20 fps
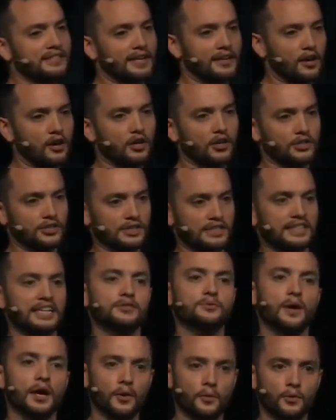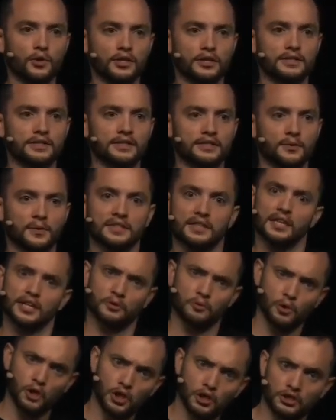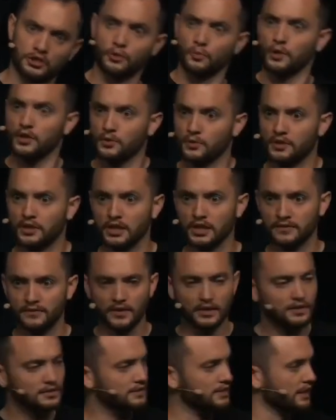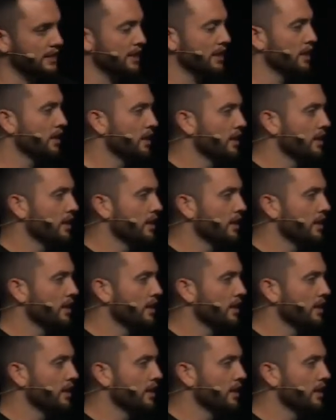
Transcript: psychology. That's why it works. That's why I'm not like, well, does it work with ClickFunnels? Like,